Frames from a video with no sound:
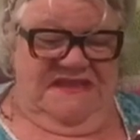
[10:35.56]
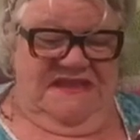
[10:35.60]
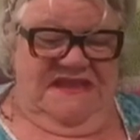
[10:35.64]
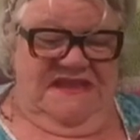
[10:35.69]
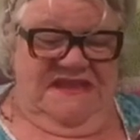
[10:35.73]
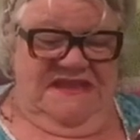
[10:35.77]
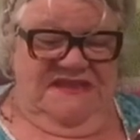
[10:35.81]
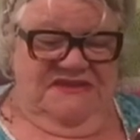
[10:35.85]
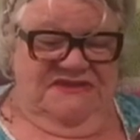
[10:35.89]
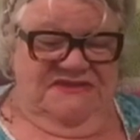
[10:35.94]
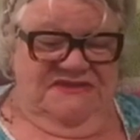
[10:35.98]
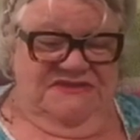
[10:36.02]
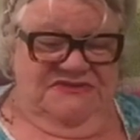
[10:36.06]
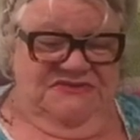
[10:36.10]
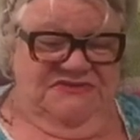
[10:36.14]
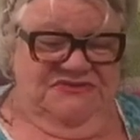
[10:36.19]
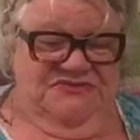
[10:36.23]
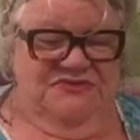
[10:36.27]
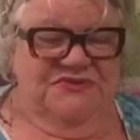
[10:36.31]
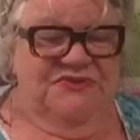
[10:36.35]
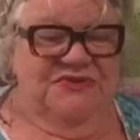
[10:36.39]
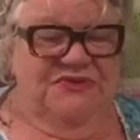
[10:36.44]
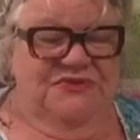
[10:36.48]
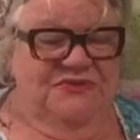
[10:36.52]
a
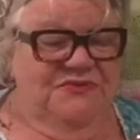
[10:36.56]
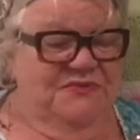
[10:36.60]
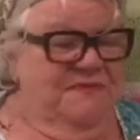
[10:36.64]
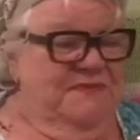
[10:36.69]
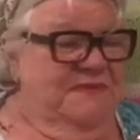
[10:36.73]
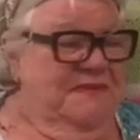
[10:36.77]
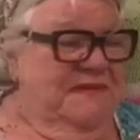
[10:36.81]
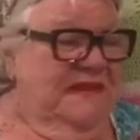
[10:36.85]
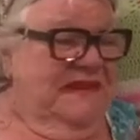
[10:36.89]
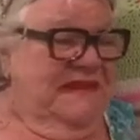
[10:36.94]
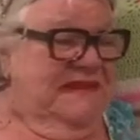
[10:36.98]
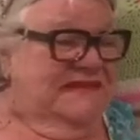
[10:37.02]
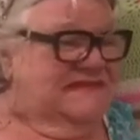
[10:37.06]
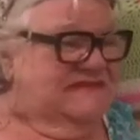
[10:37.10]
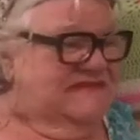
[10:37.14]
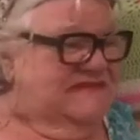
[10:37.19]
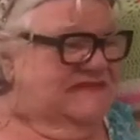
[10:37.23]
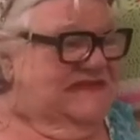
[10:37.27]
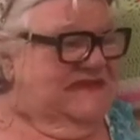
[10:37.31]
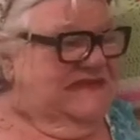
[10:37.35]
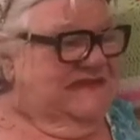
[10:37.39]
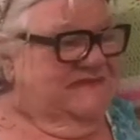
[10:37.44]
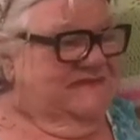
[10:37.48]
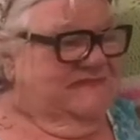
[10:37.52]
true
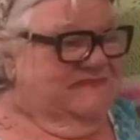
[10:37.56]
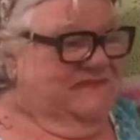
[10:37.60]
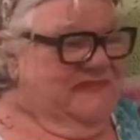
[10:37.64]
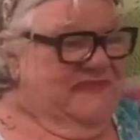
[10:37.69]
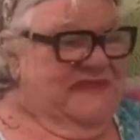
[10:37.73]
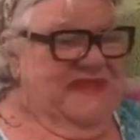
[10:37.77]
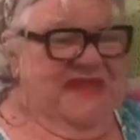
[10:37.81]
blessing."